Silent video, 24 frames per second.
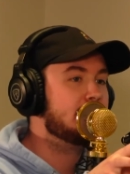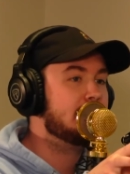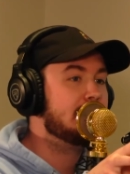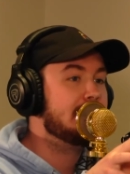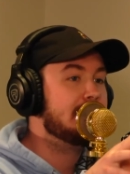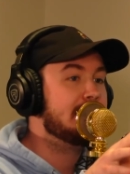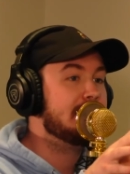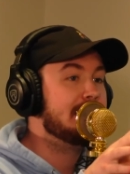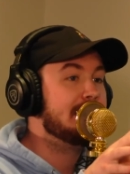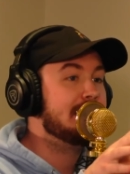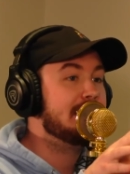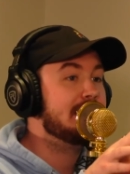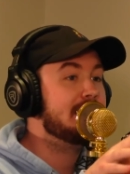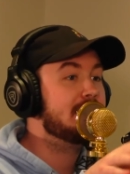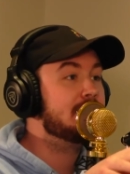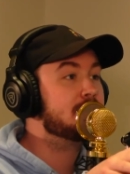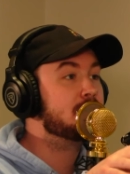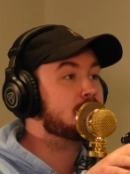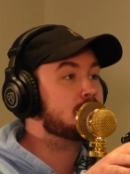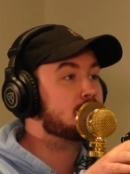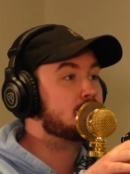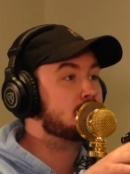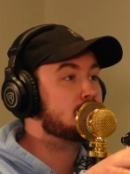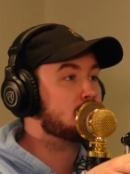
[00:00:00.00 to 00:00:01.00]
his
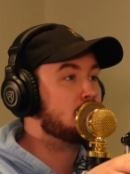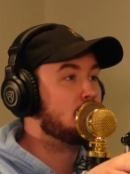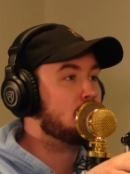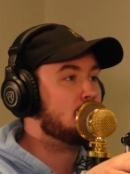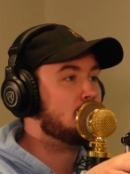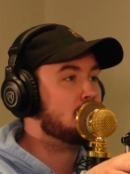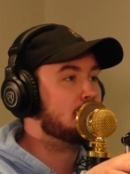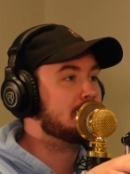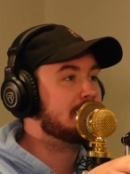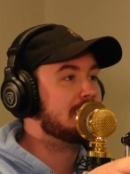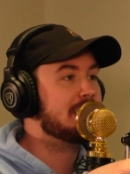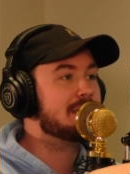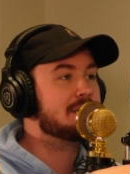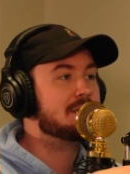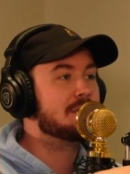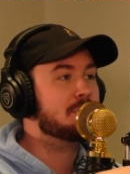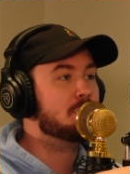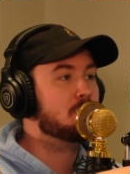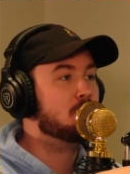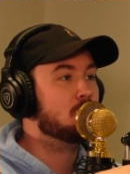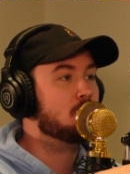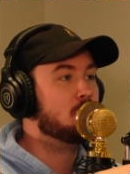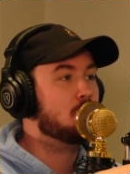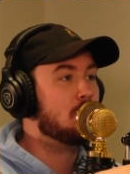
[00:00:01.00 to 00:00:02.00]
soul isn't
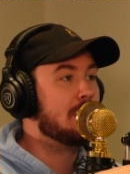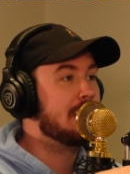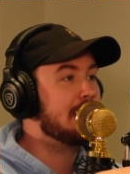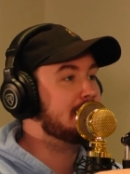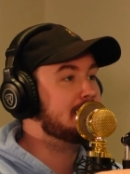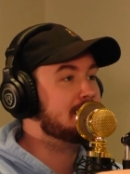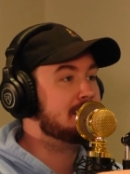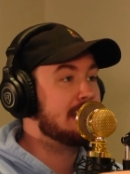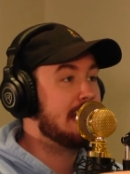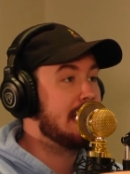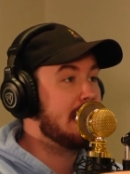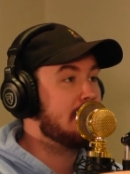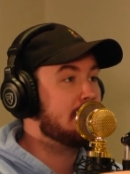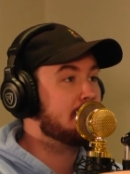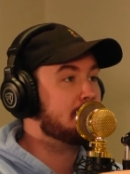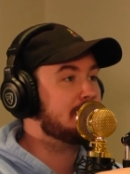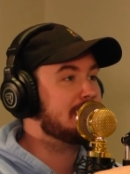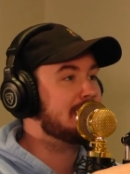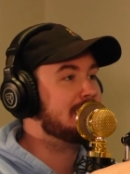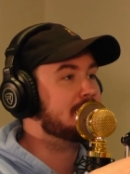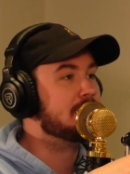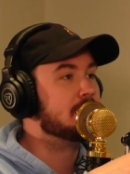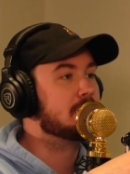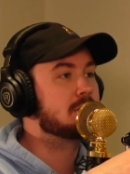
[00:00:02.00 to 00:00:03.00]
weighed down
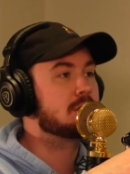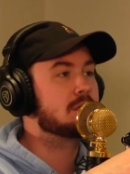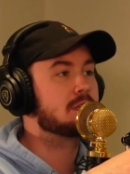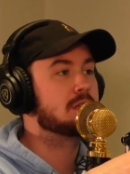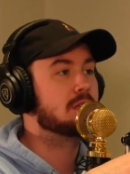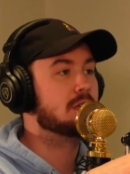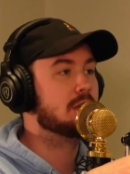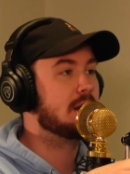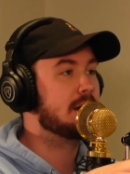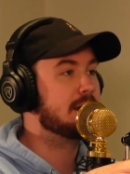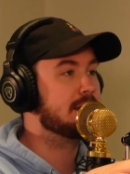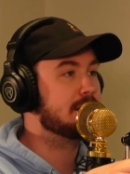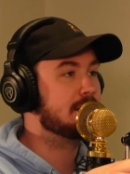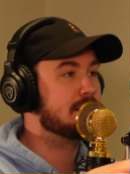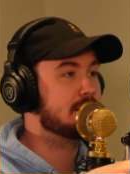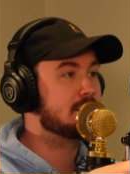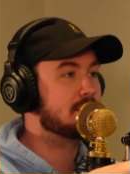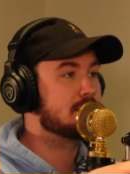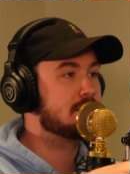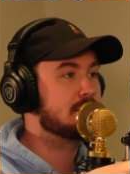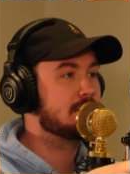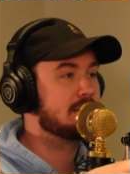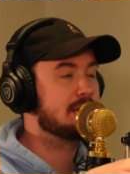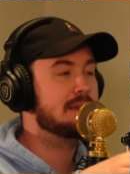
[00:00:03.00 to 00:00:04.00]
in the
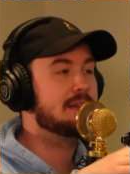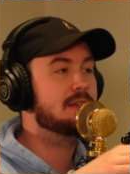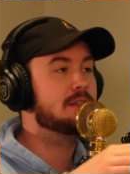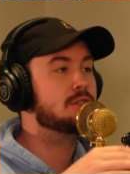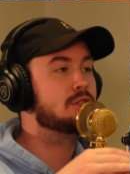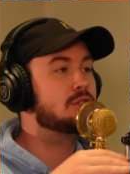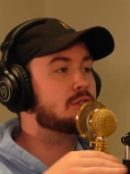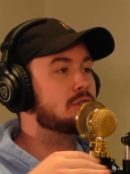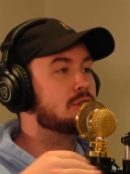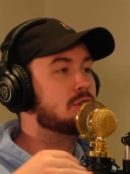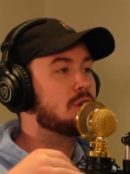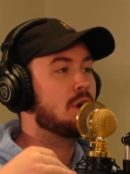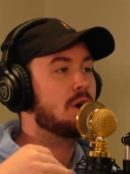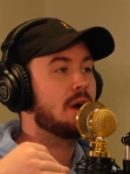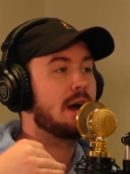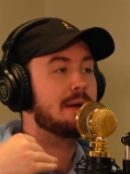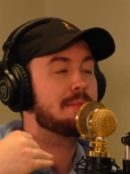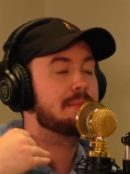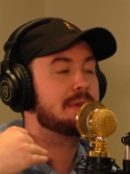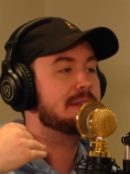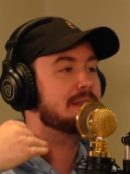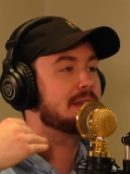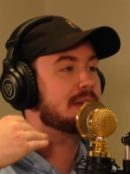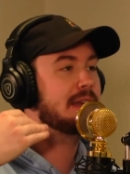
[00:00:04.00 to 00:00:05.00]
slightest. He is
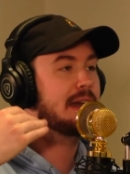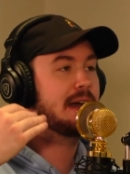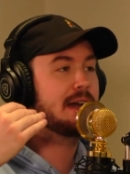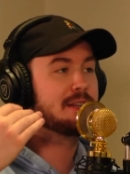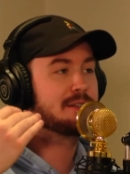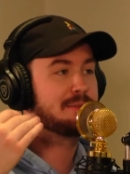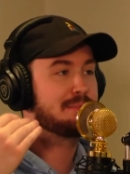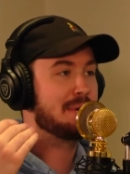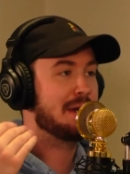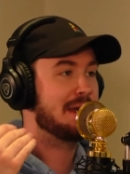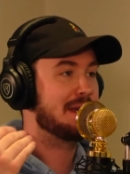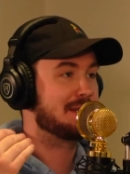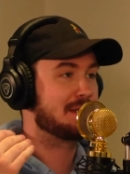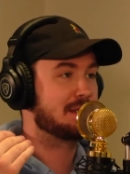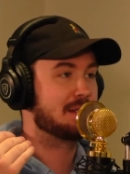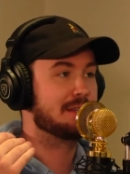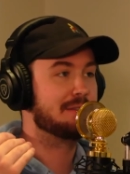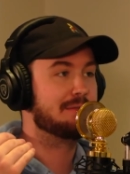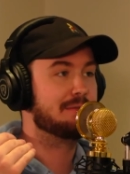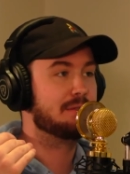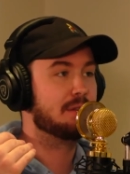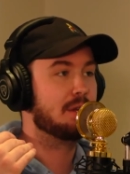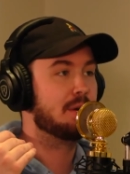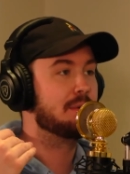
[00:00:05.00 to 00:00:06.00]
the guy's practically
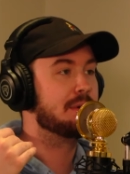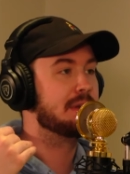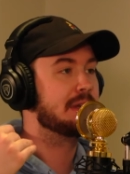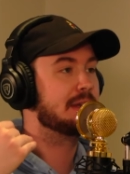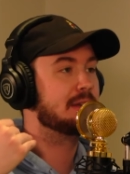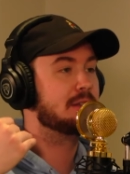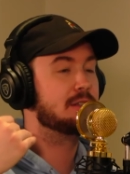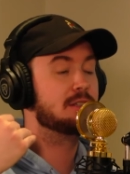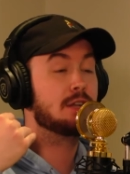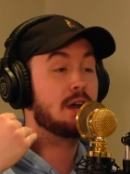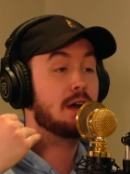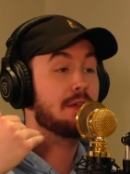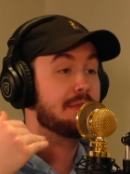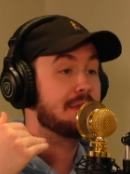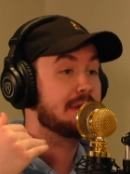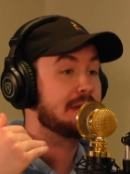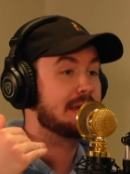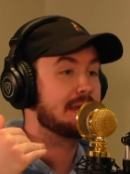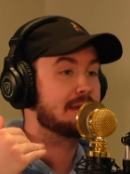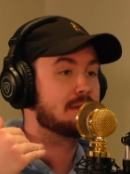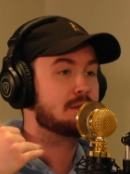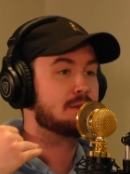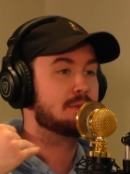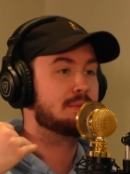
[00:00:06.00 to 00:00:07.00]
floating. Nothing
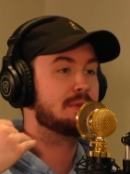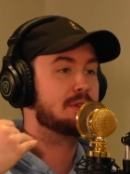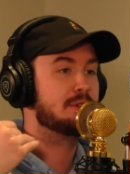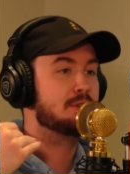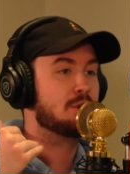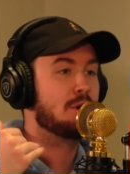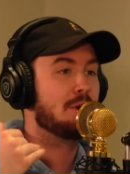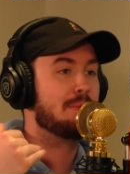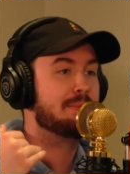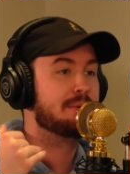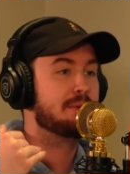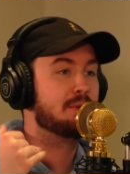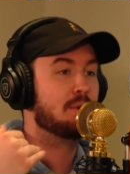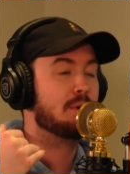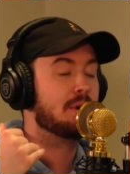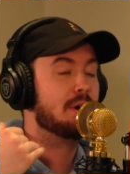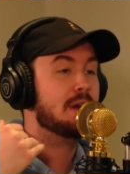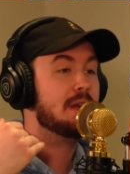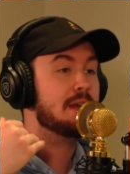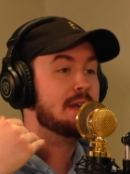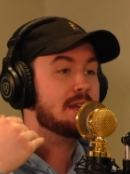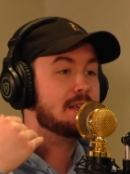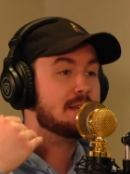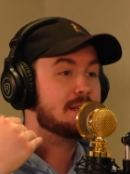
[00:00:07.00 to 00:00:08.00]
gets to him. He's so pure.
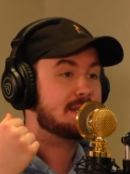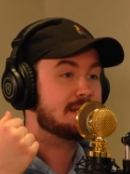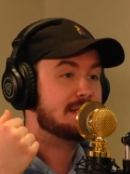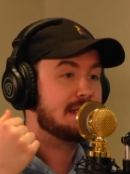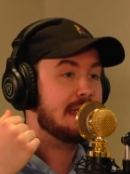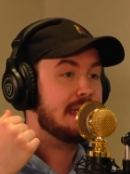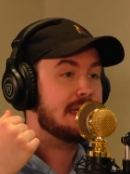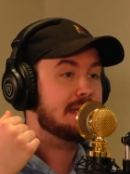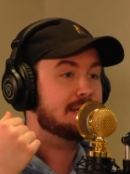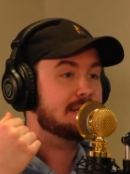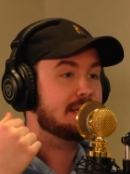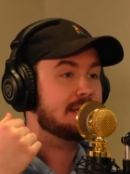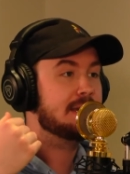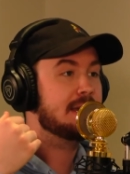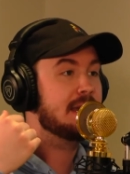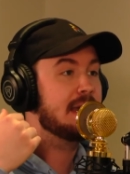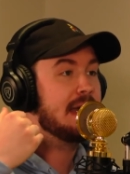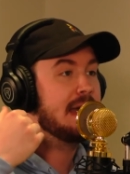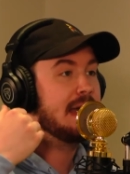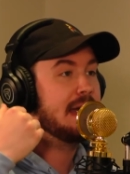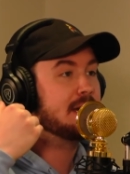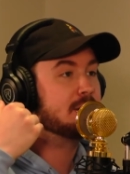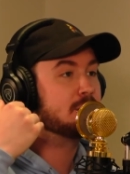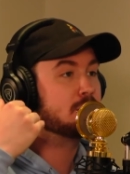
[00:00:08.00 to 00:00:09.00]
Stanley
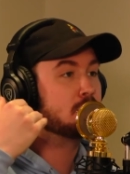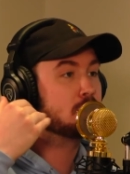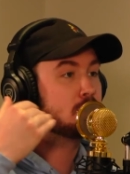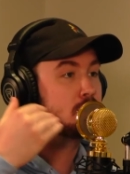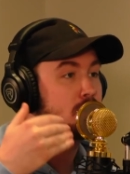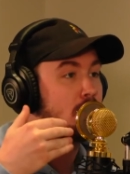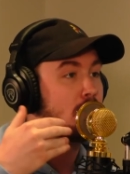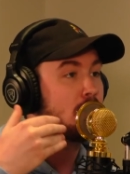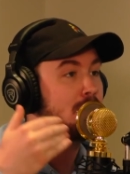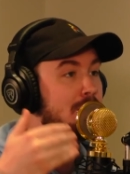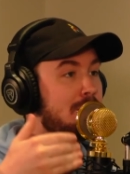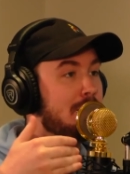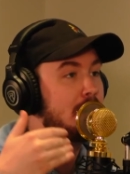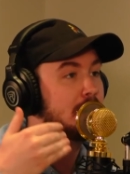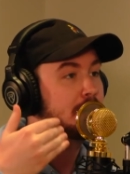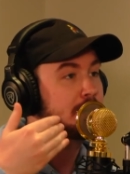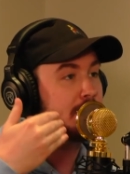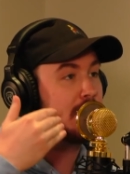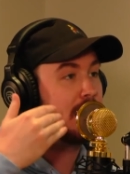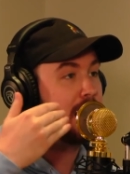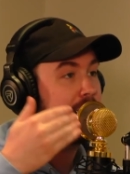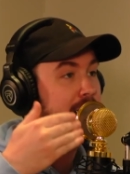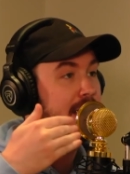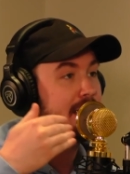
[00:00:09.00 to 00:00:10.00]
has so much
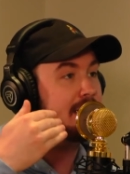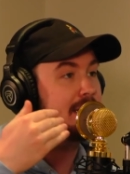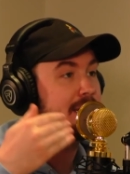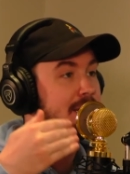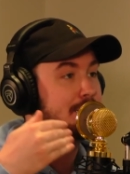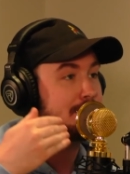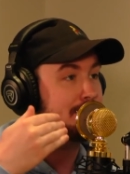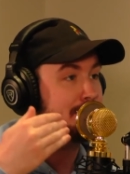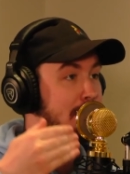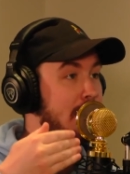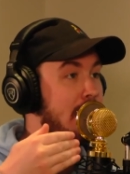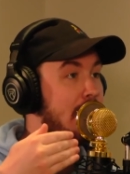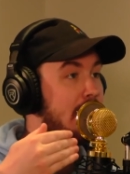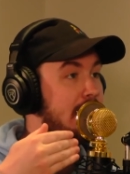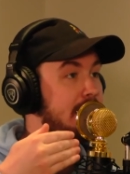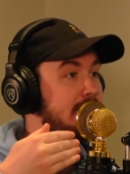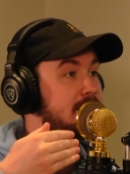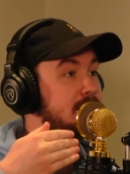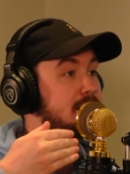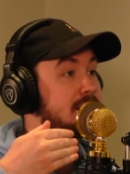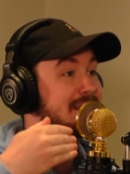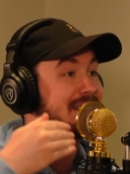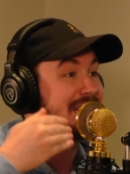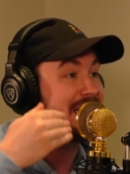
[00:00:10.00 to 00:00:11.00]
on his
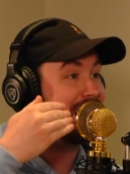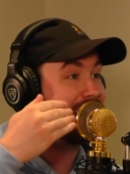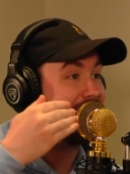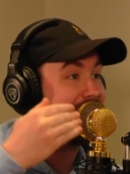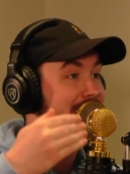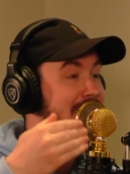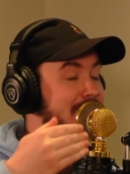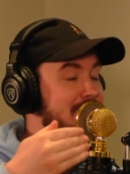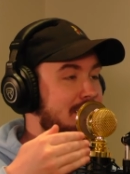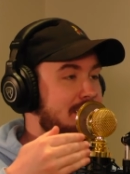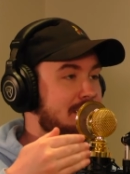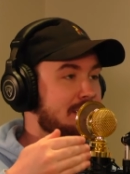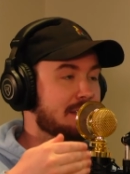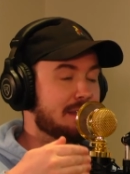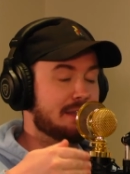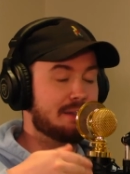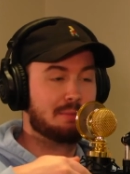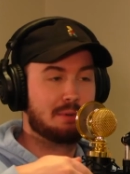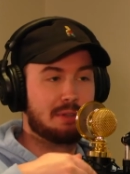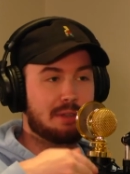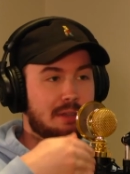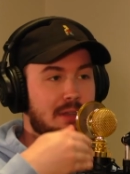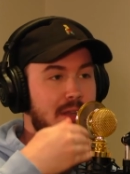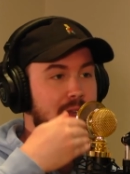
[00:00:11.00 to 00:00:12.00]
mind constantly
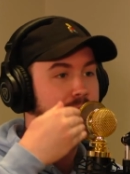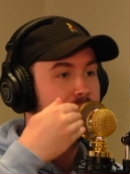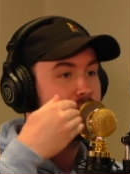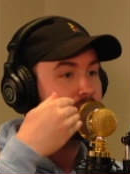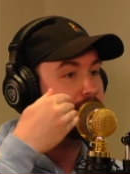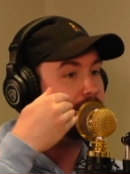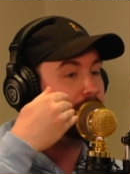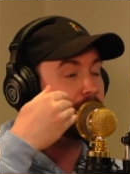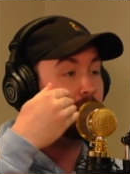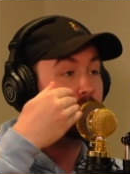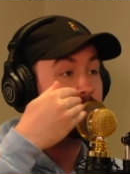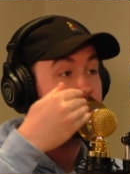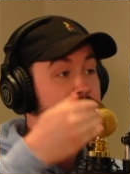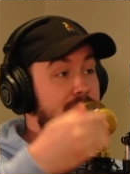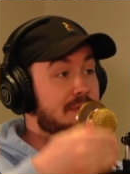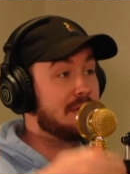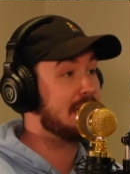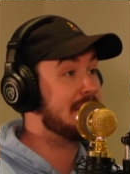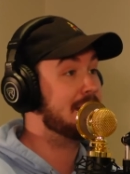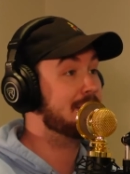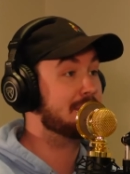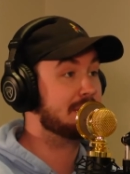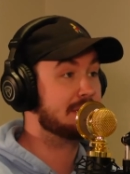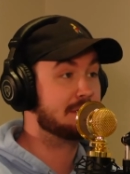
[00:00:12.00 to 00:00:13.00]
with, his
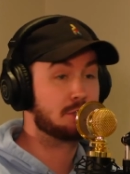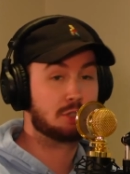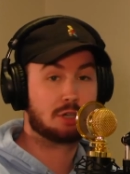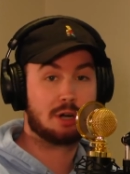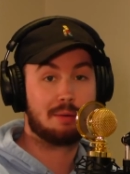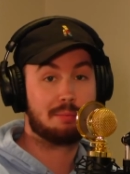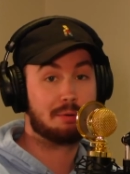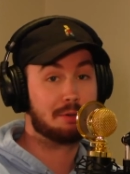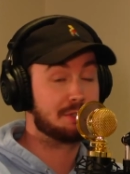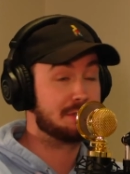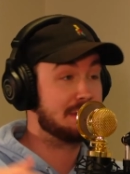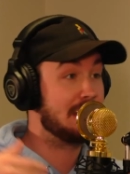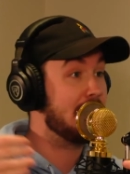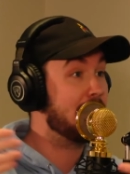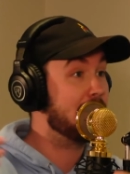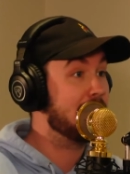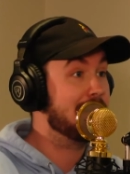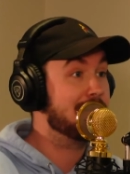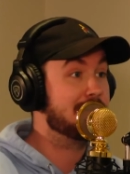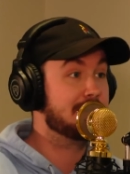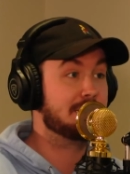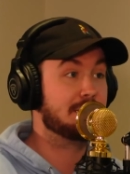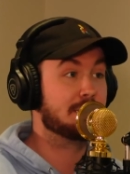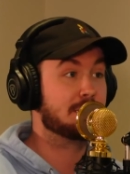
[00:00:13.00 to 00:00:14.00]
family troubles, now
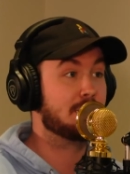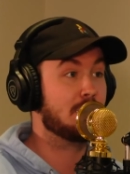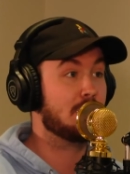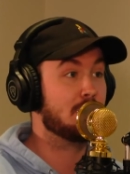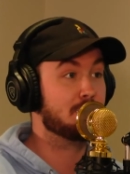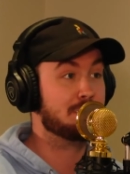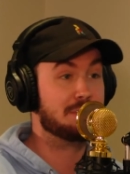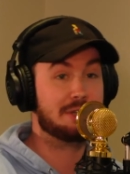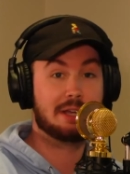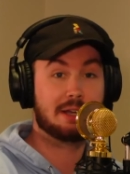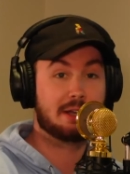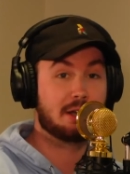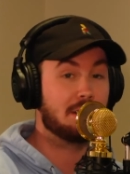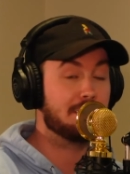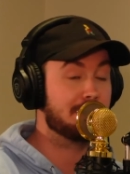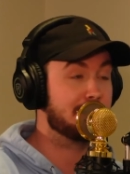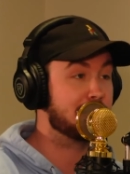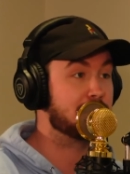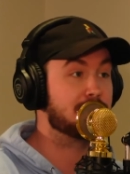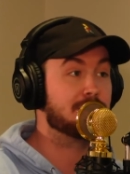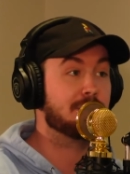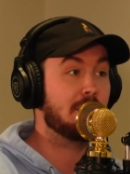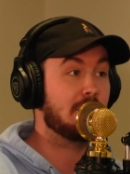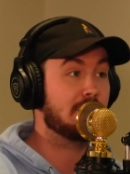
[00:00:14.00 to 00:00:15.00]
having to go dig all these
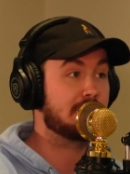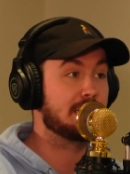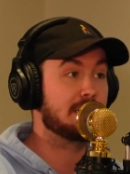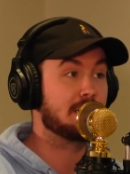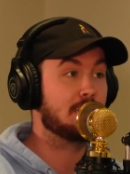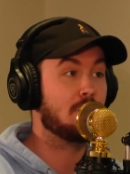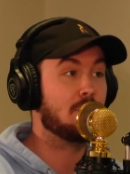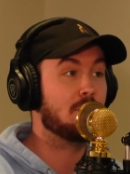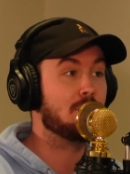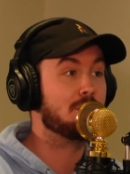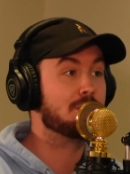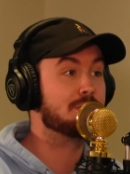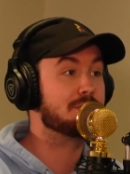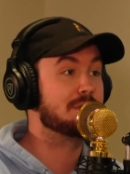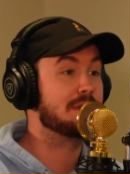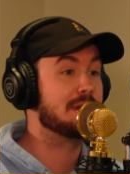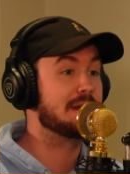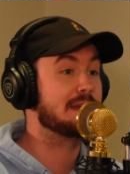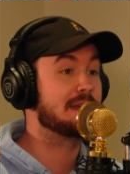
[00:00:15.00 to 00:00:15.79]
fucking holes. Like,